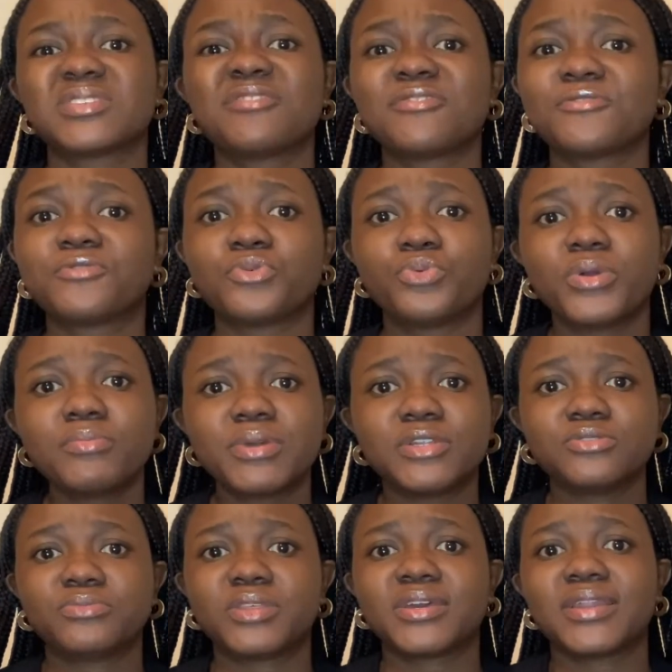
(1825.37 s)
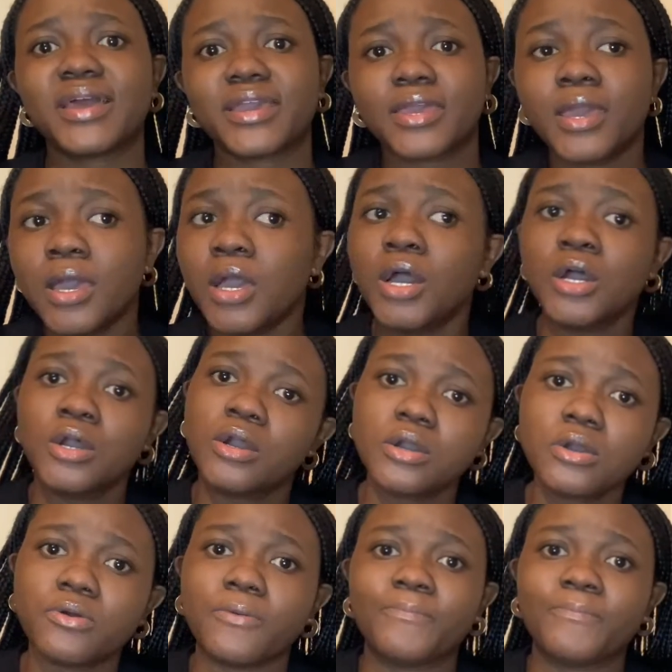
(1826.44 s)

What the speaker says: Even for women, they're like, oh,